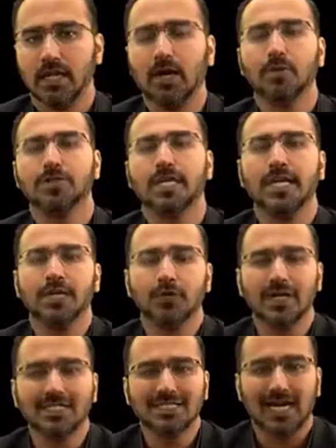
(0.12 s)
Now proceeding
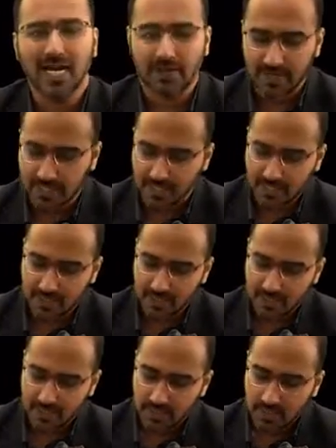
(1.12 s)
towards the IV cannula.
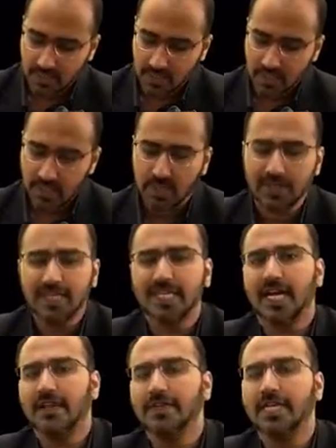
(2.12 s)
Now in
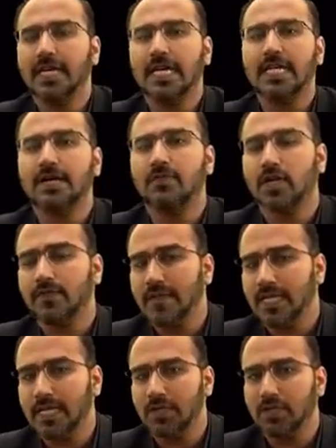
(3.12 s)
the IV cannula, what
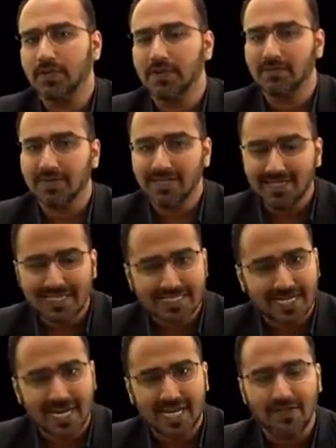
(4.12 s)
we need to remember,
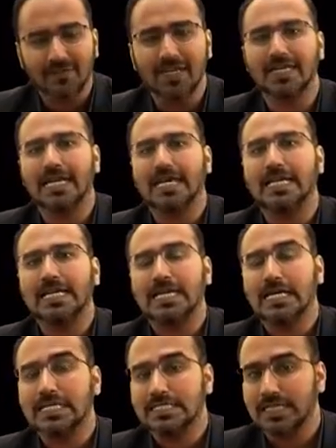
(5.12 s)
these IV
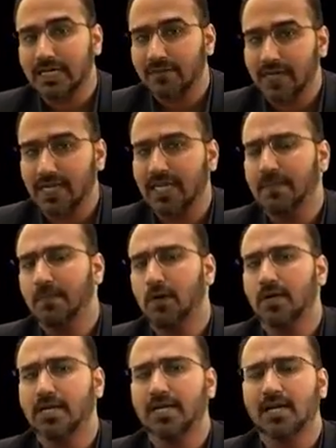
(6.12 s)
cannulas are very
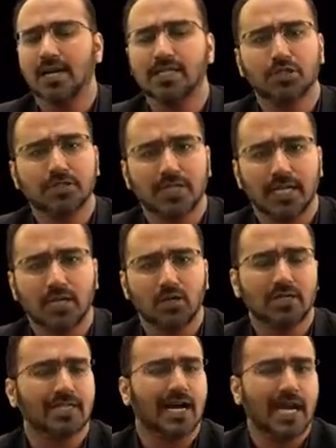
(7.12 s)
important, guys, to
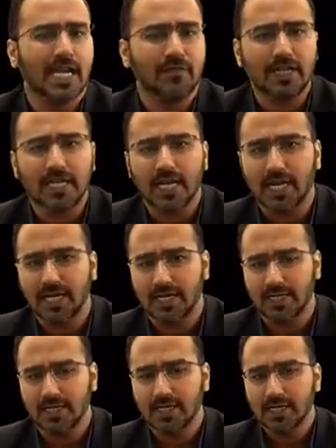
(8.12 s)
secure the IV
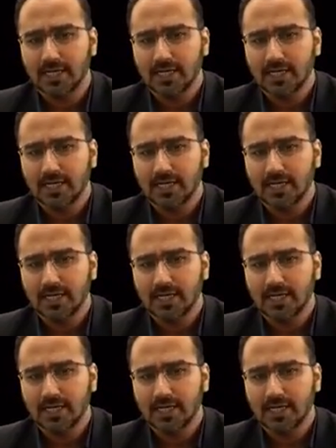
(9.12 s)
line.